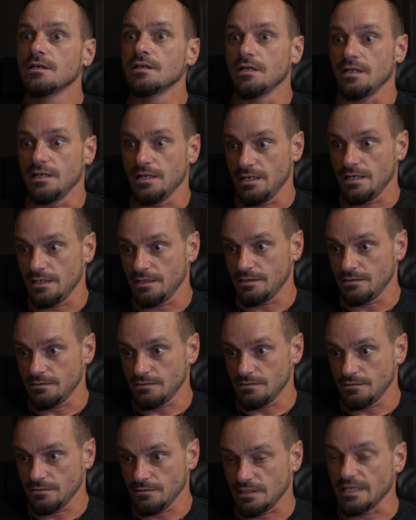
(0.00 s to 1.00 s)
and
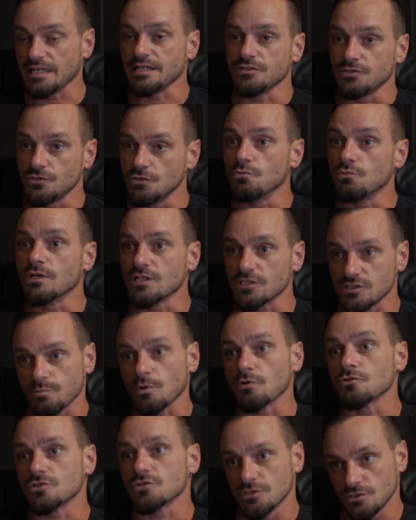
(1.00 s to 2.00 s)
let it do what it's
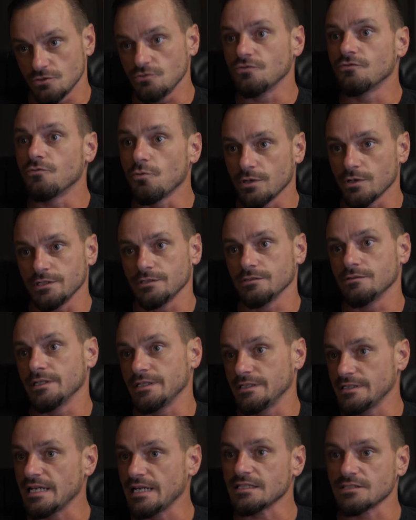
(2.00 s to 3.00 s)
supposed to do for you.
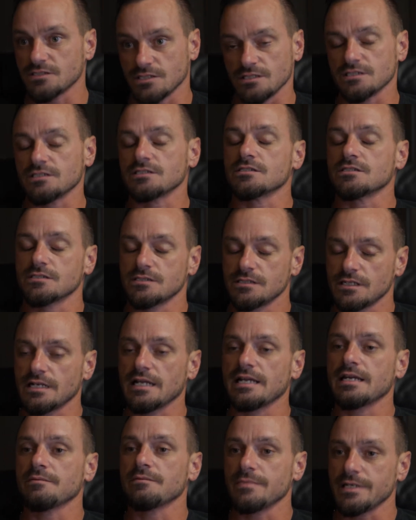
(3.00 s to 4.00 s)
And that's the decision that I
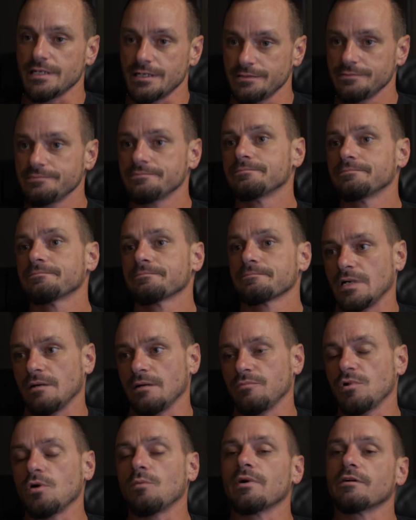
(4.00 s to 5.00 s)
had made. I
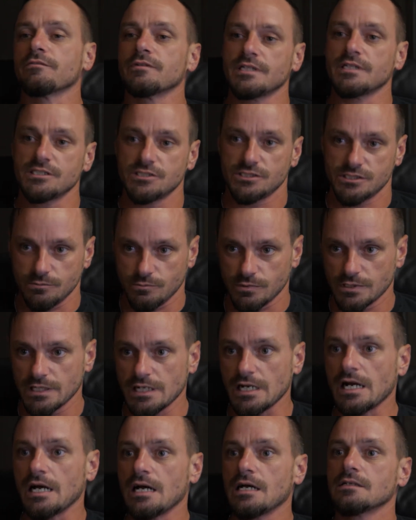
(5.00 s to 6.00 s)
built my relationship with
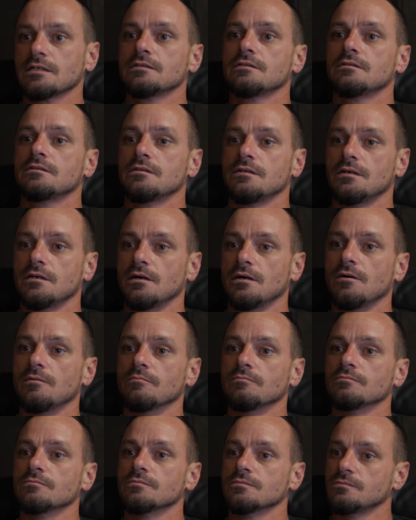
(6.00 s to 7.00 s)
God,
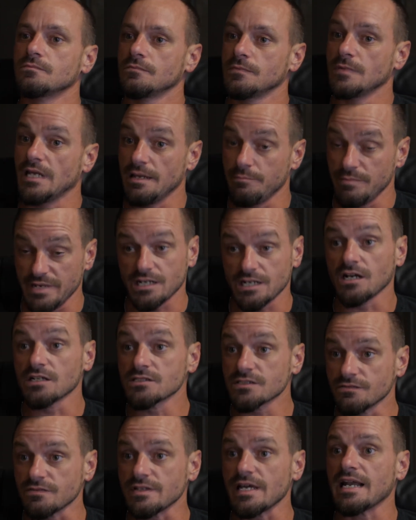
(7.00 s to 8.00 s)
and because
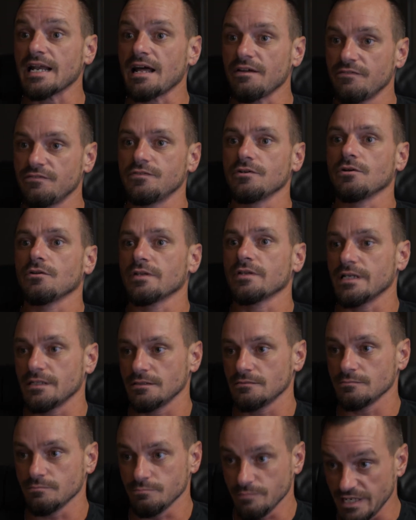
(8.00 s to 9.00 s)
of that, I feel that
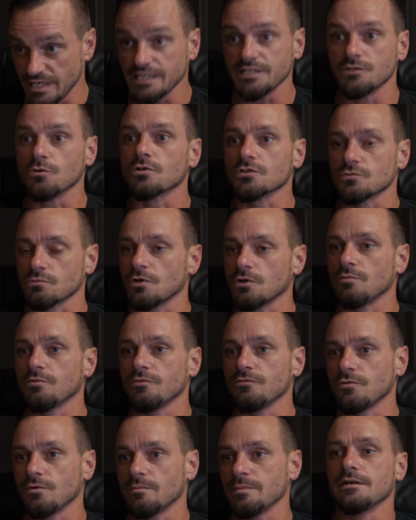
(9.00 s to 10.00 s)
many doors were open
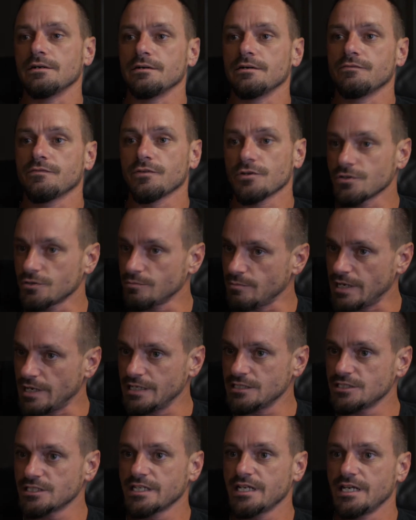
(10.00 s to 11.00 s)
for me. Furthered my
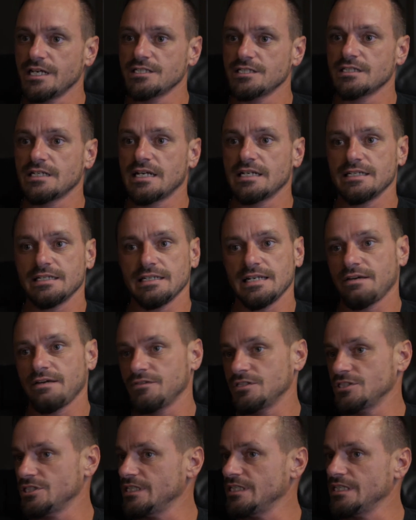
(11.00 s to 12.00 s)
education. I didn't have a
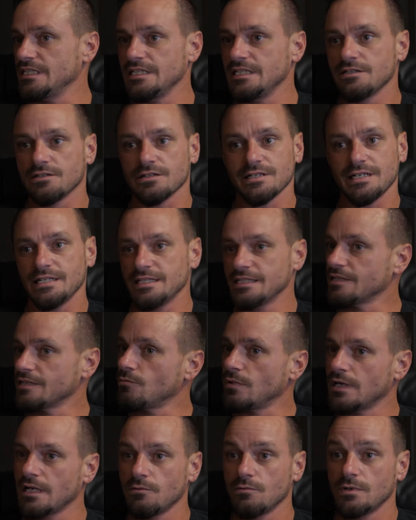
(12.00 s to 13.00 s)
GED or anything
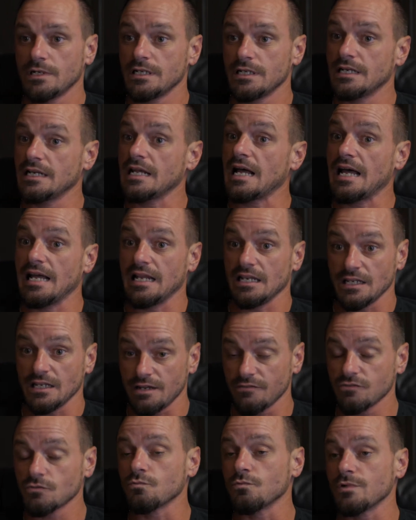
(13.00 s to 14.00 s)
when I went in. I
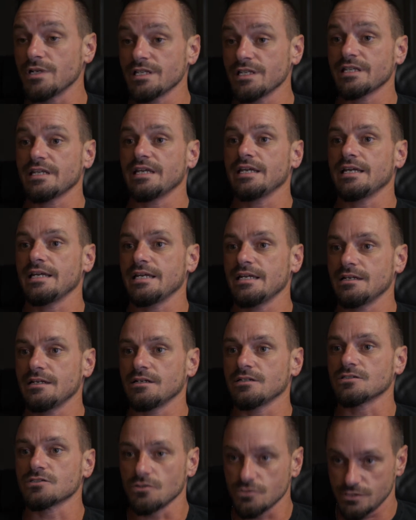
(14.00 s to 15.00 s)
left with a
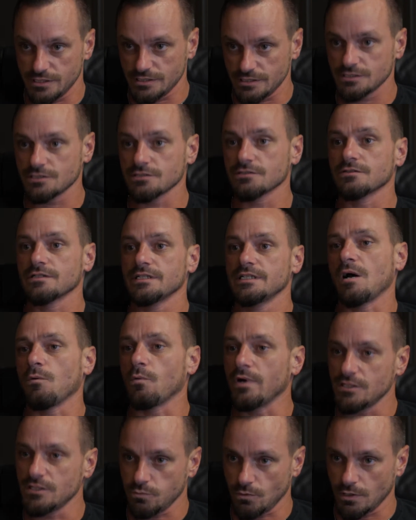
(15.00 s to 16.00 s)
associate's degree, a
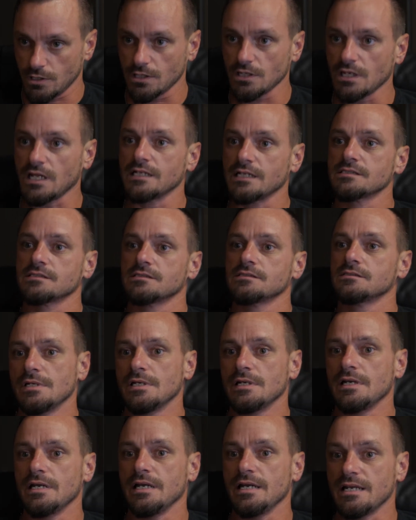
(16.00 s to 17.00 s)
wastewater license,
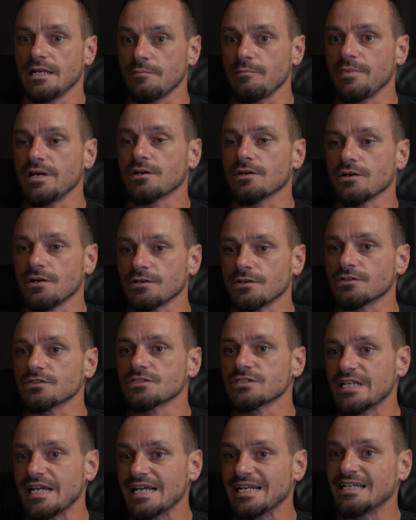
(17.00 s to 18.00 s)
and a better
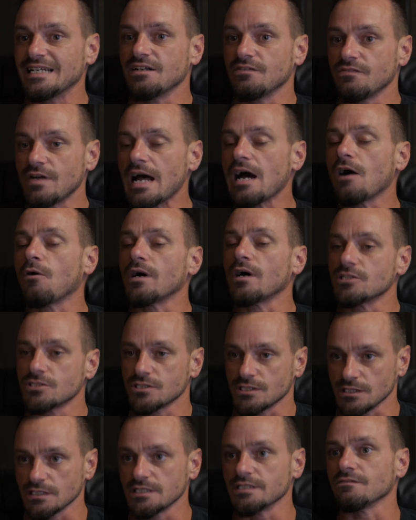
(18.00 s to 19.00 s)
understanding of how I should
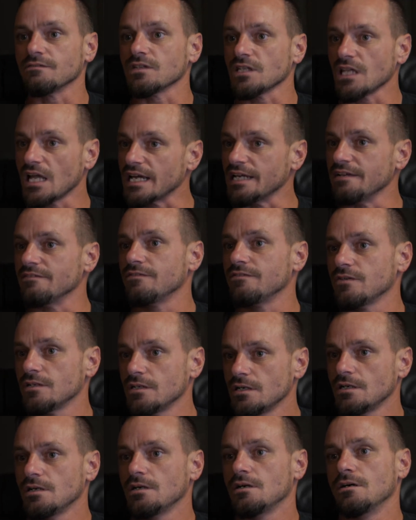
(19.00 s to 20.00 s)
live life.
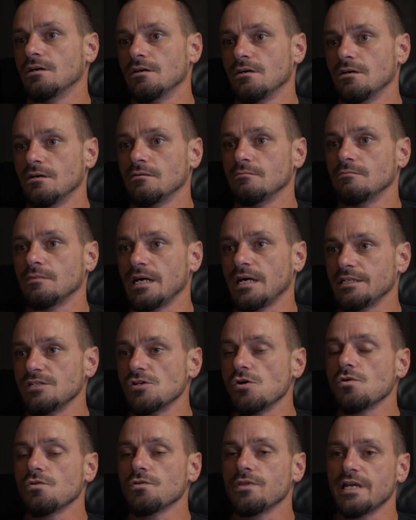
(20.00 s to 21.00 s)
I
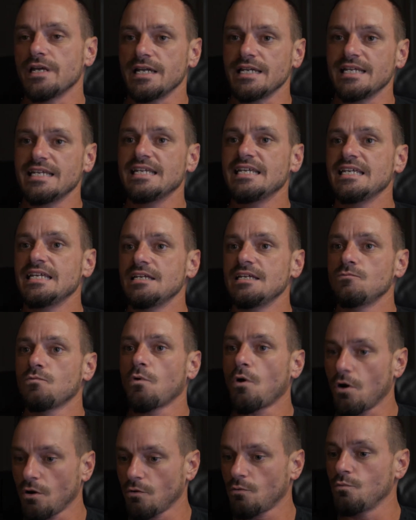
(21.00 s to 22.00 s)
know that He
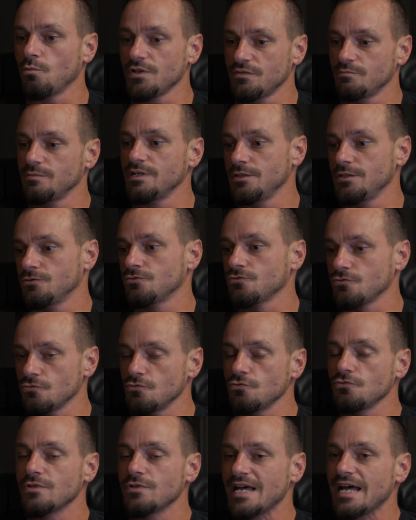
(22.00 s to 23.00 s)
walked with me
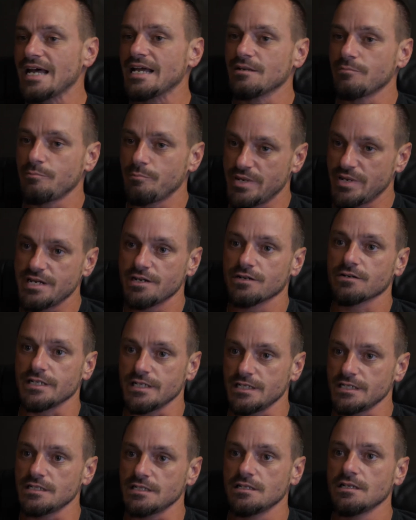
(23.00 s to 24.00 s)
through that
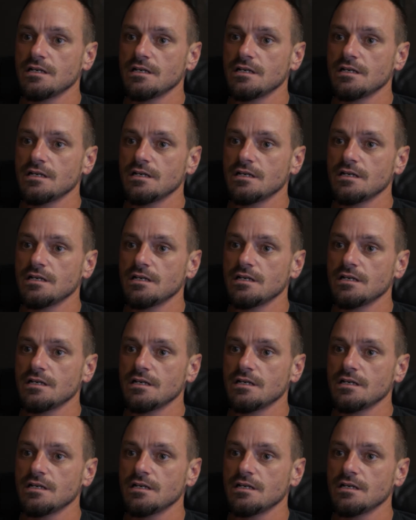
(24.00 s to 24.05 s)
period